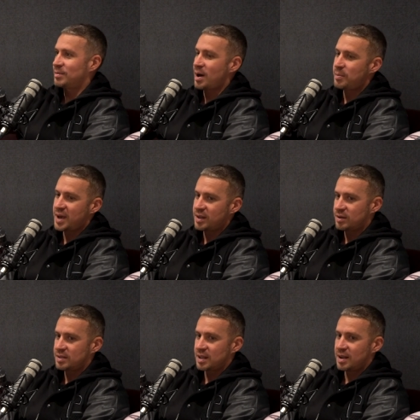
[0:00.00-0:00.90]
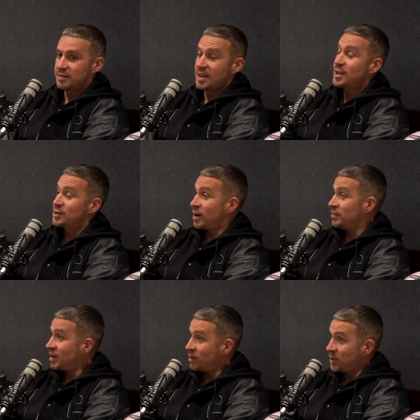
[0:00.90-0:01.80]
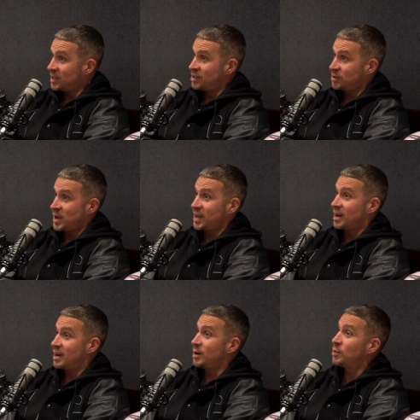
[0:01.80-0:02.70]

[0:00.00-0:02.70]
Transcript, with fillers: Barbados. I love. You know, I've never been to Jamaica.